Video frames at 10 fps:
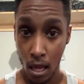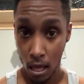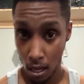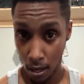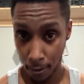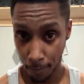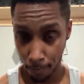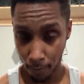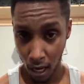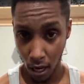
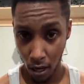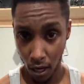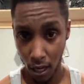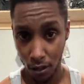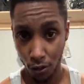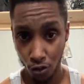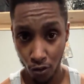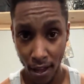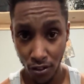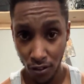The
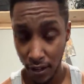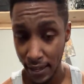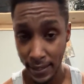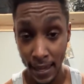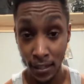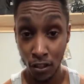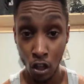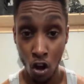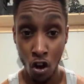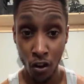stretch can take as
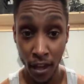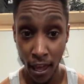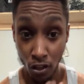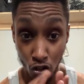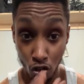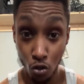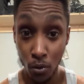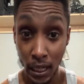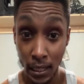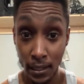long as you
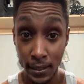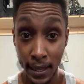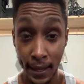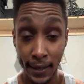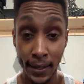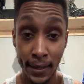need it to take.